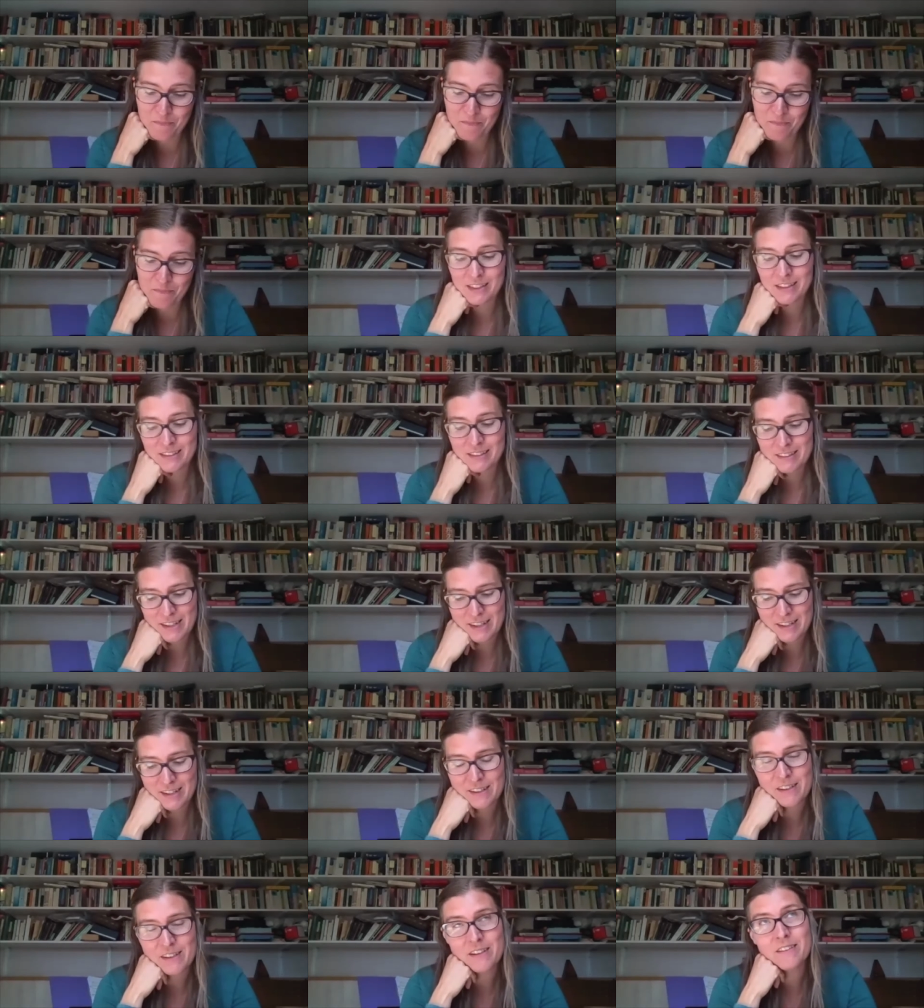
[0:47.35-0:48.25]
And
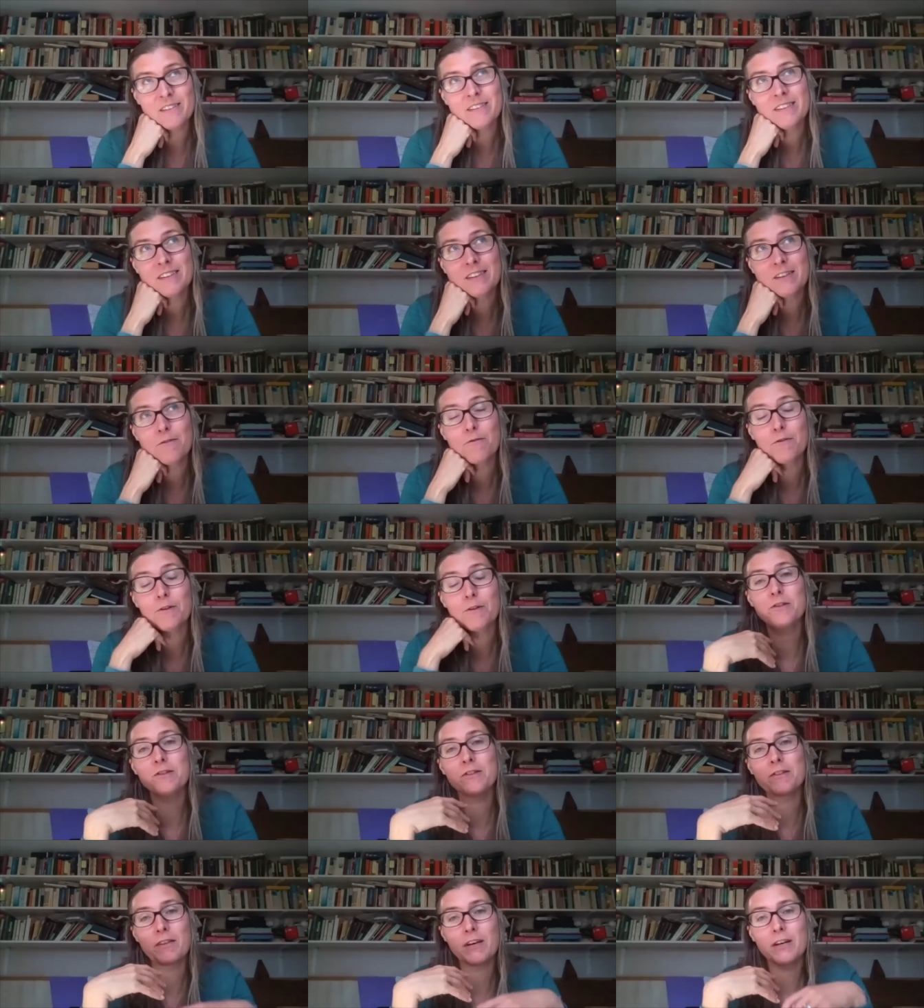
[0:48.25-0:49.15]
uh, the
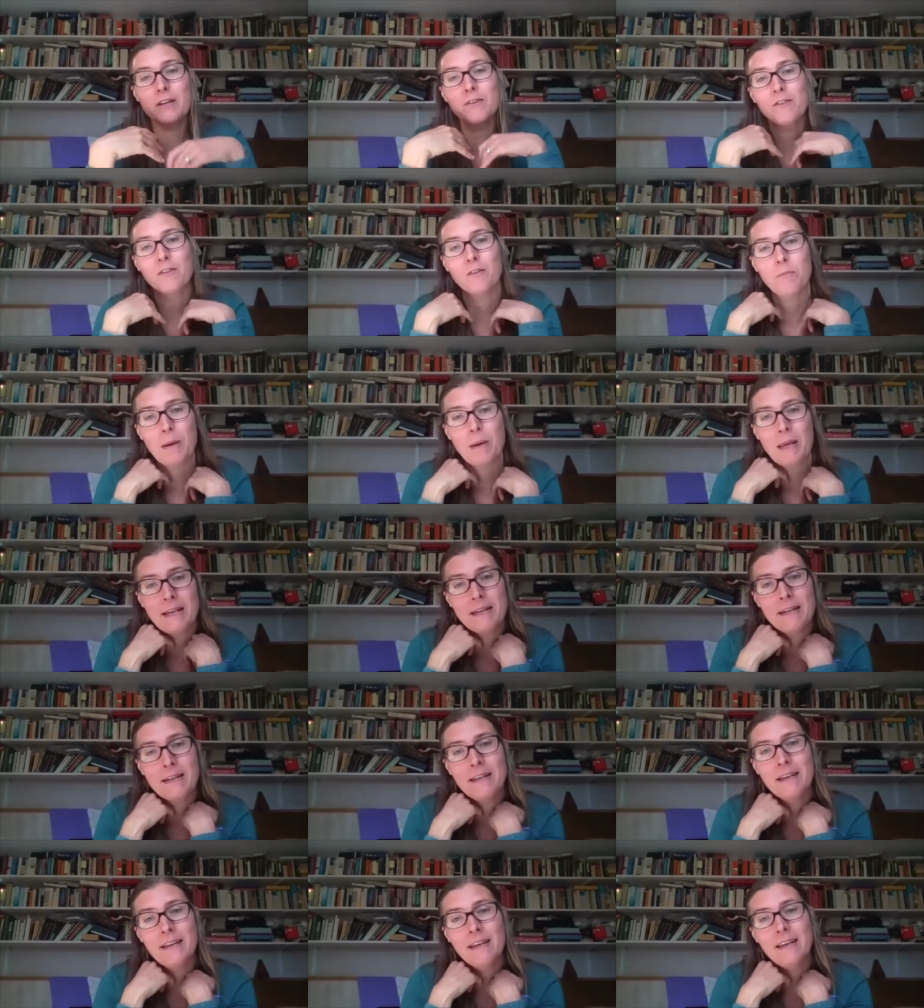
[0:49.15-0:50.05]
fruits of those have been
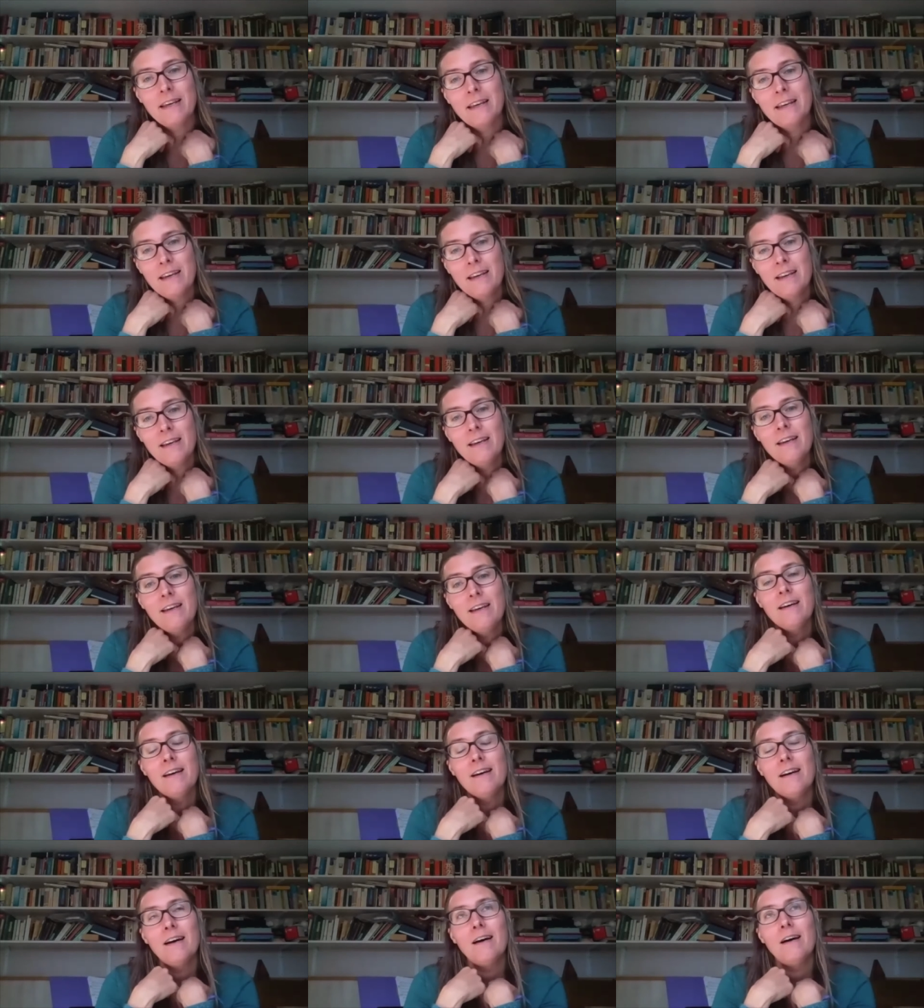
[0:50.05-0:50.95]

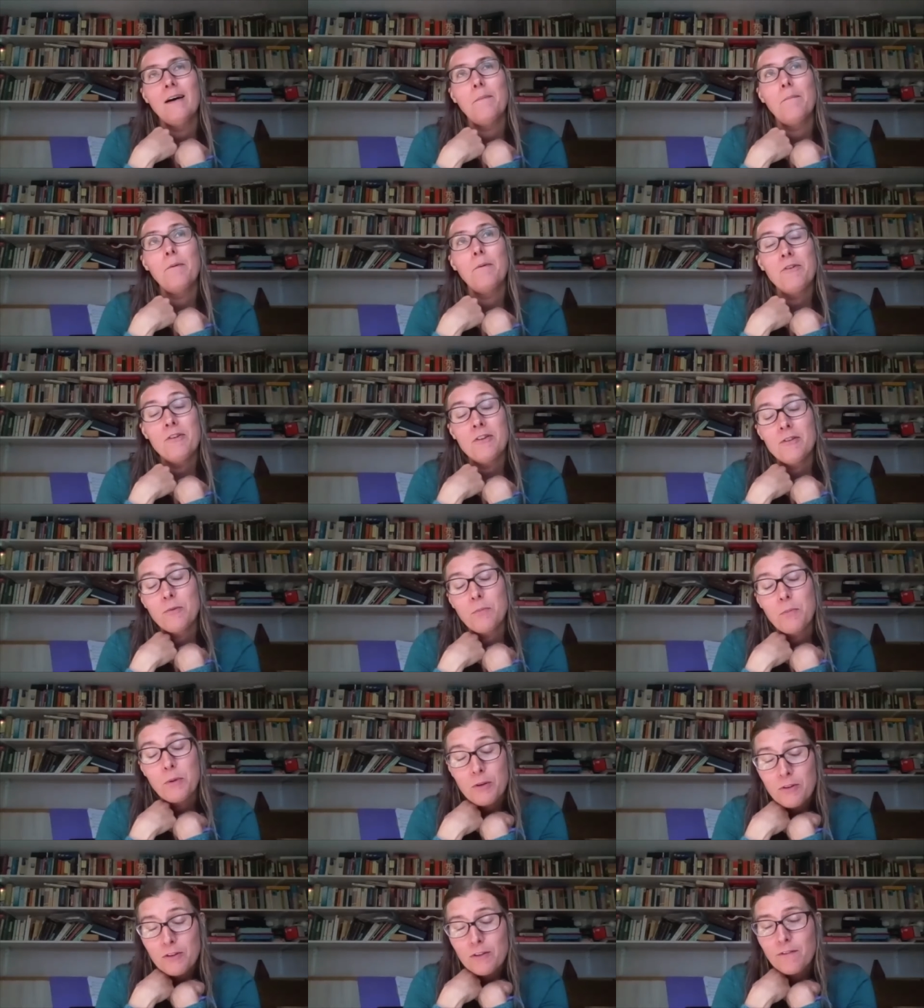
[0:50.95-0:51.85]
uh, produced
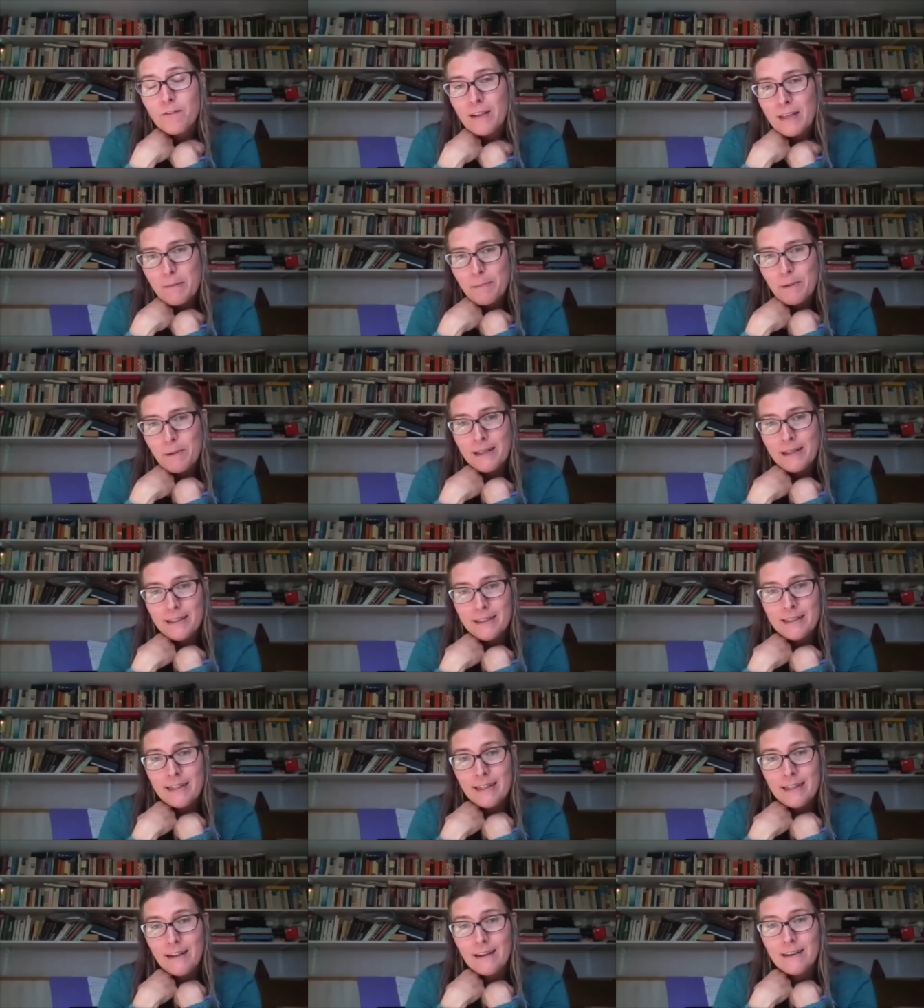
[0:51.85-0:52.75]
beautifully by
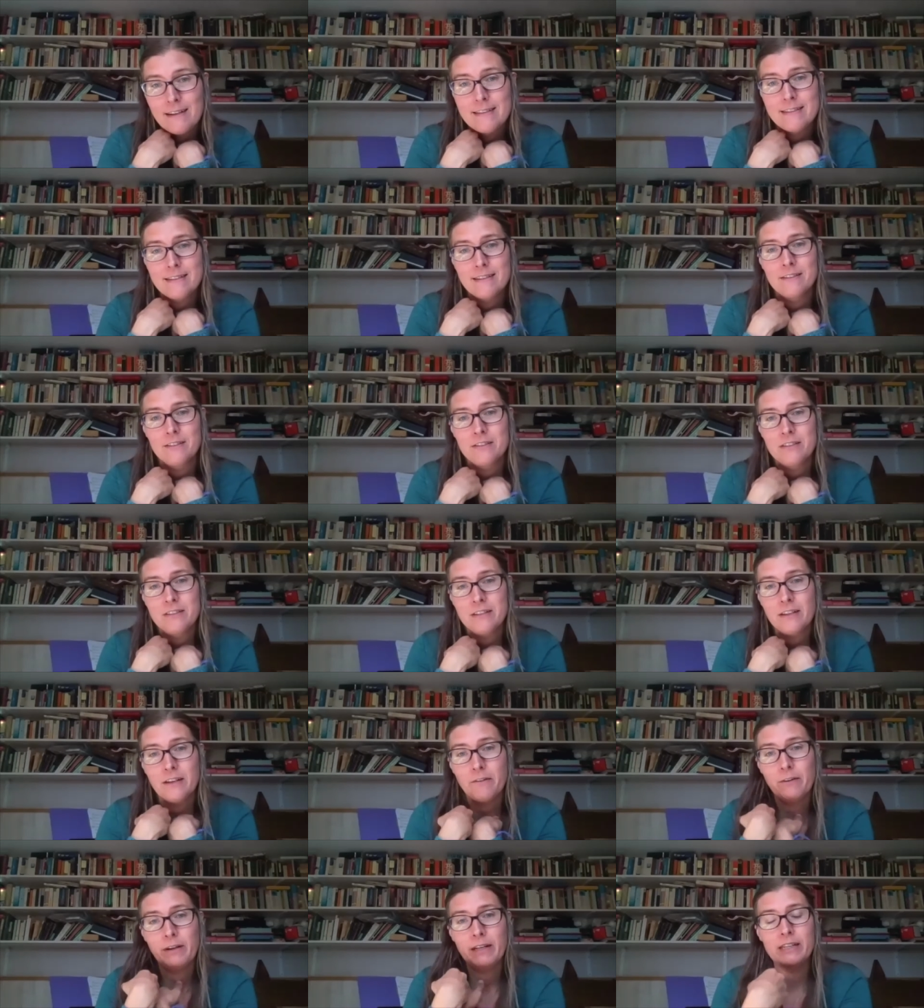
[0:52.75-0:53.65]
Eliza. She's
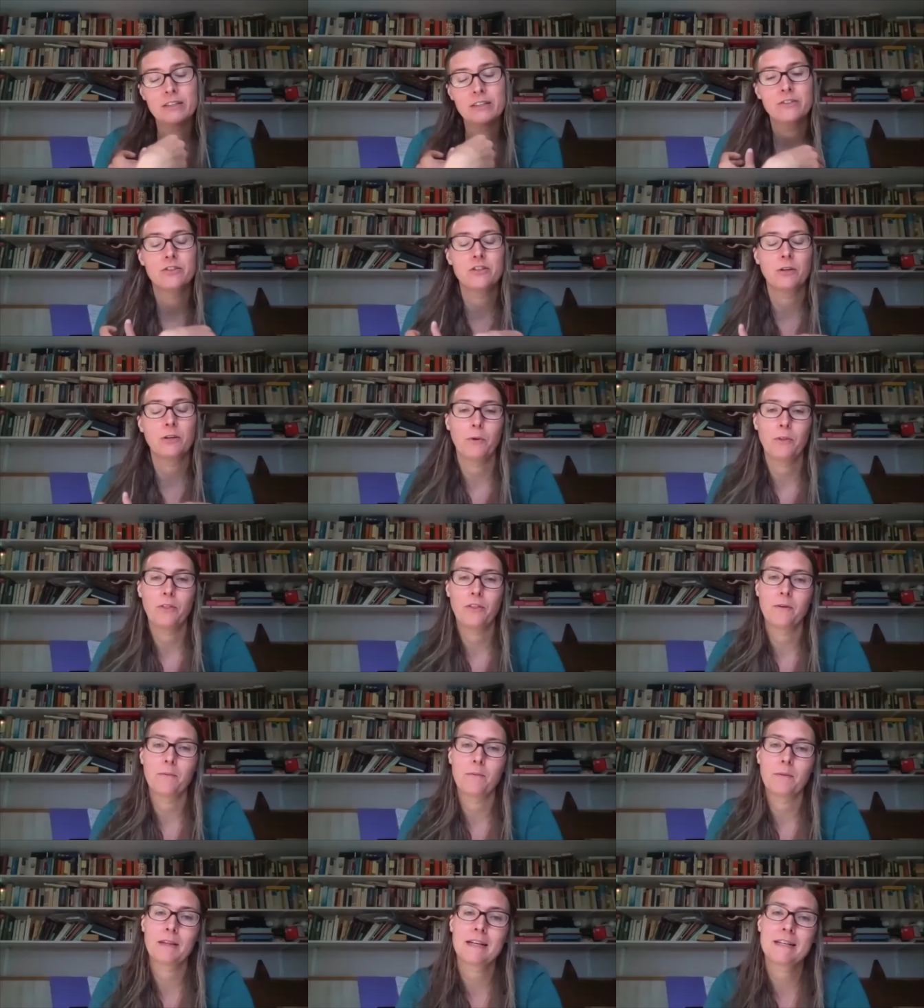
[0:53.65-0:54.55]
done a really good job with
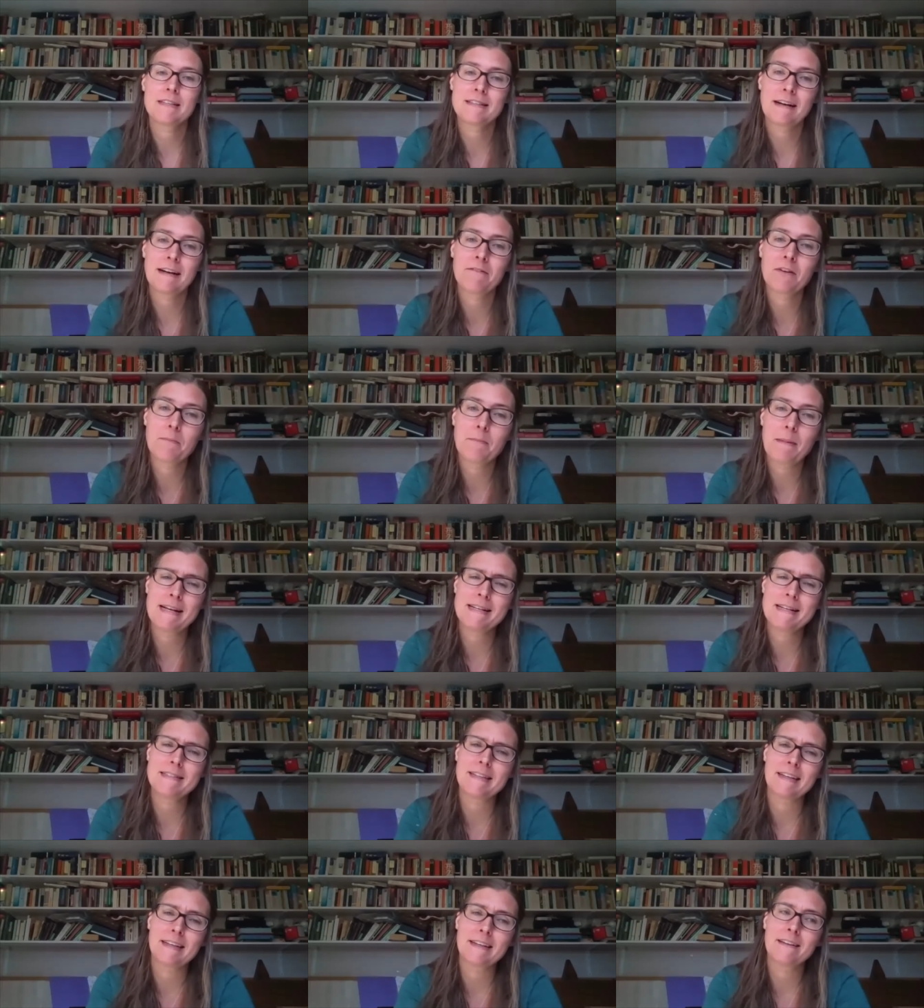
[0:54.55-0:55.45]
them and they sound
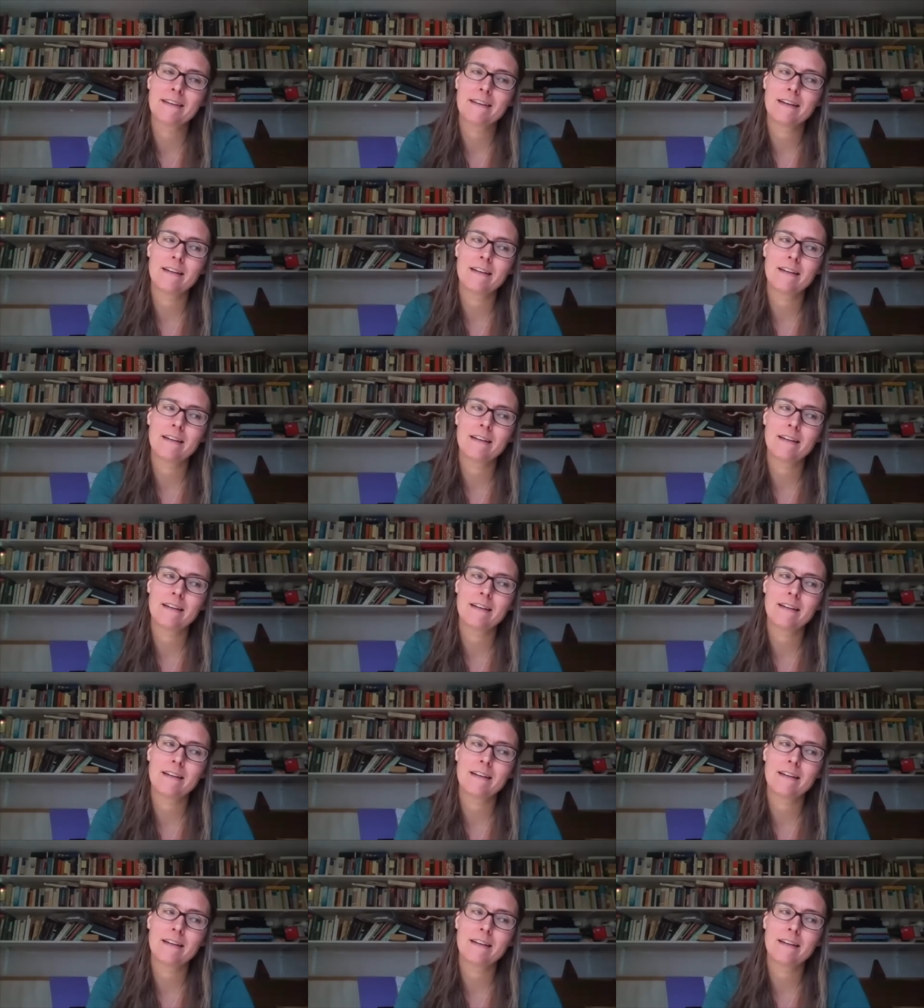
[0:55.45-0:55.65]
amazing.